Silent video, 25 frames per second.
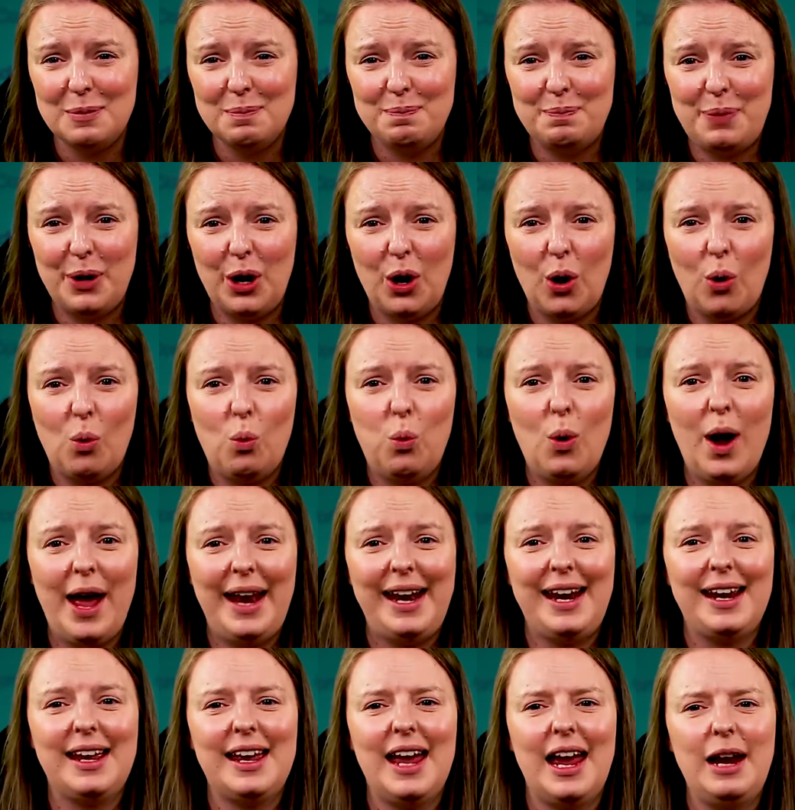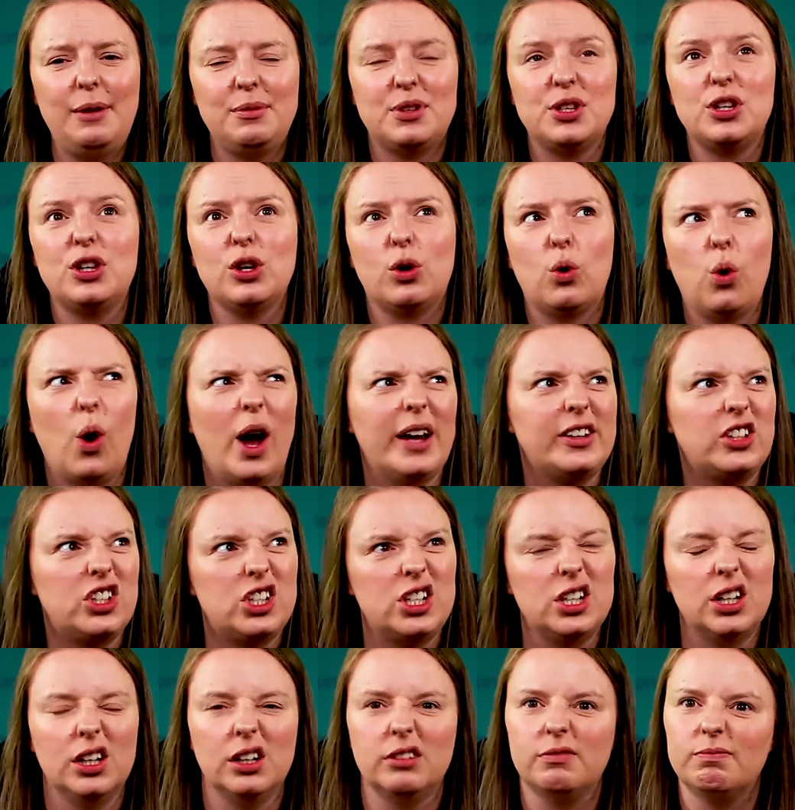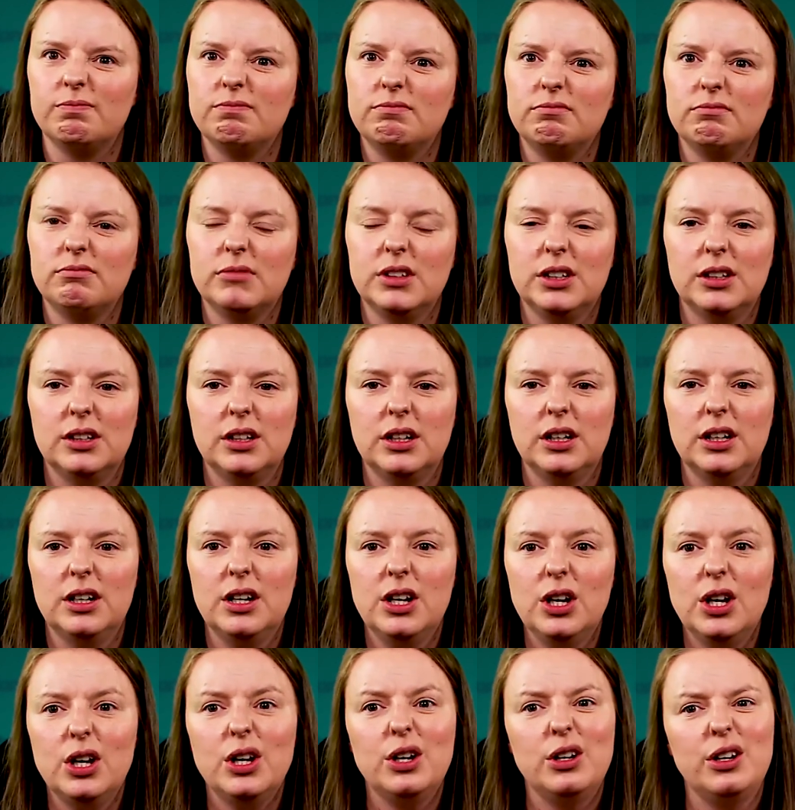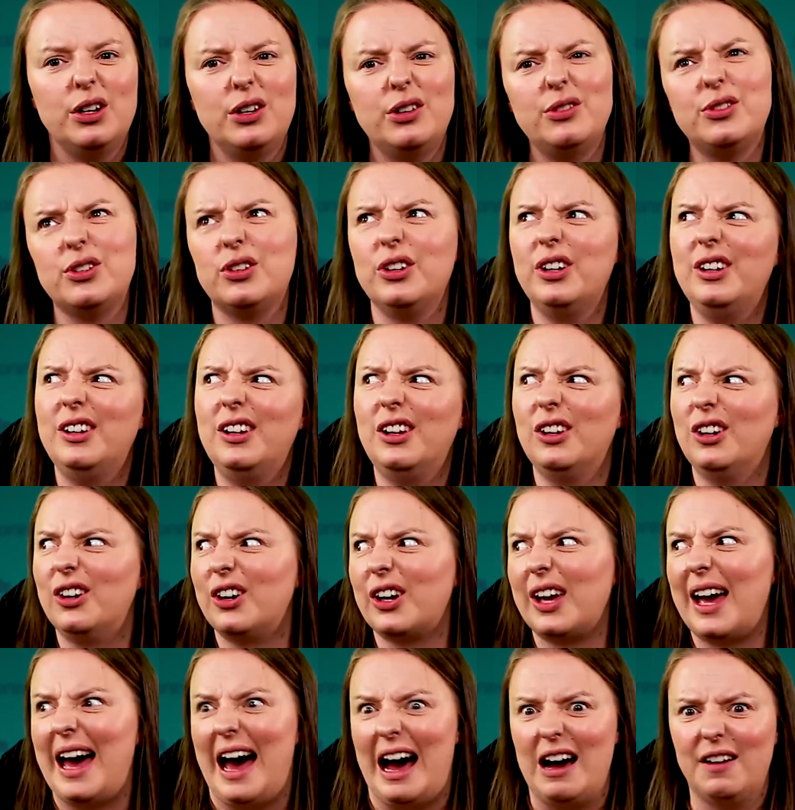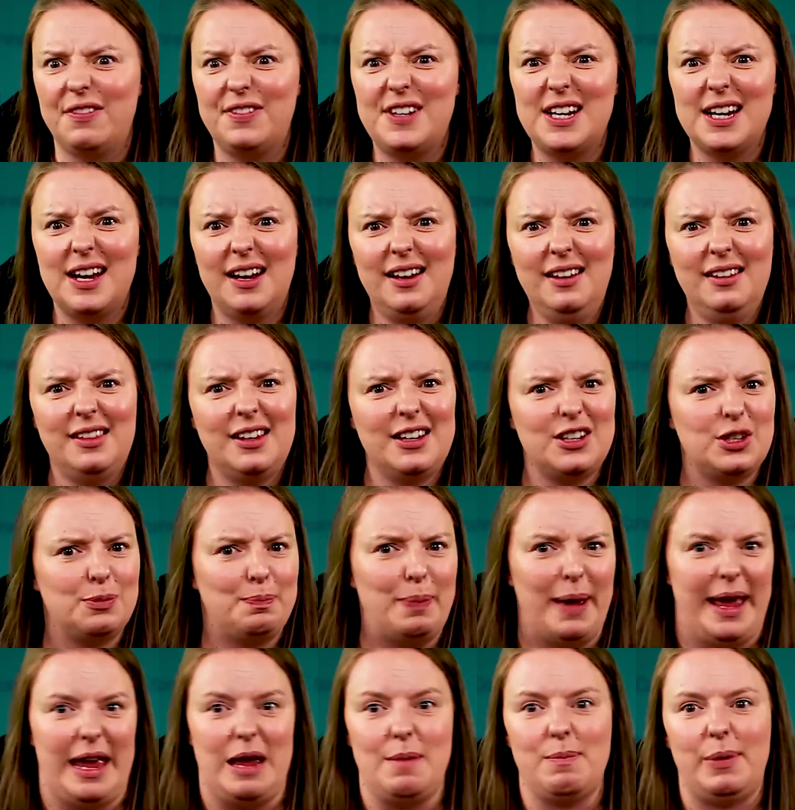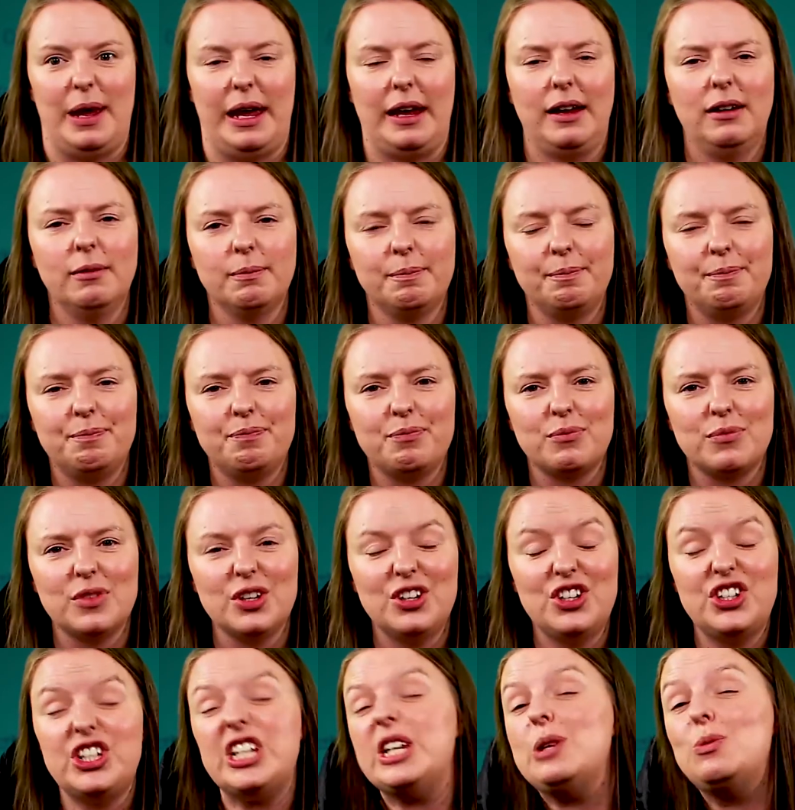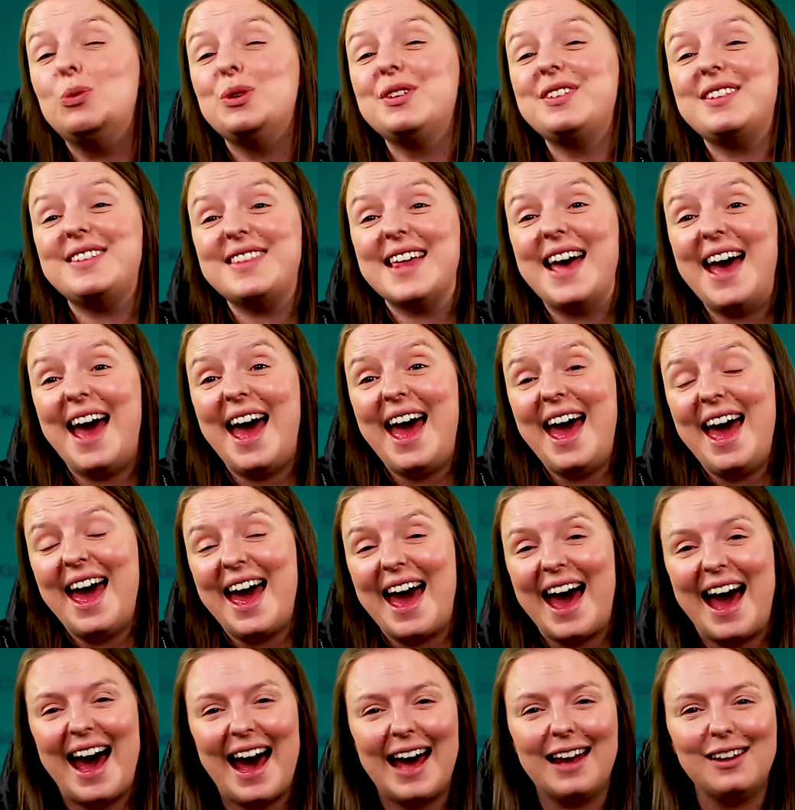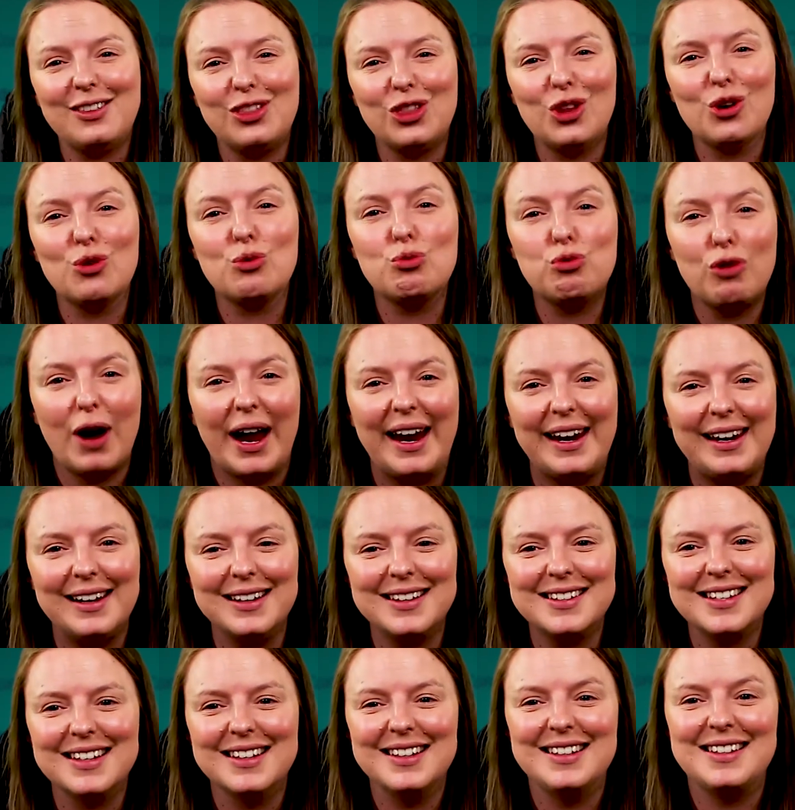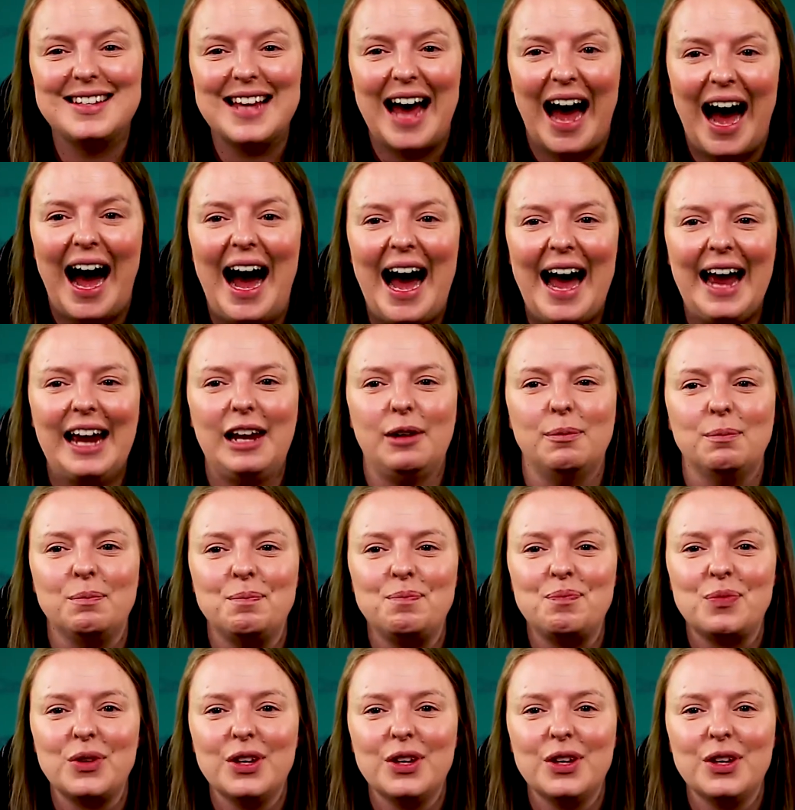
But when it came to the question, who's going to look after this baby? She was there at the right time.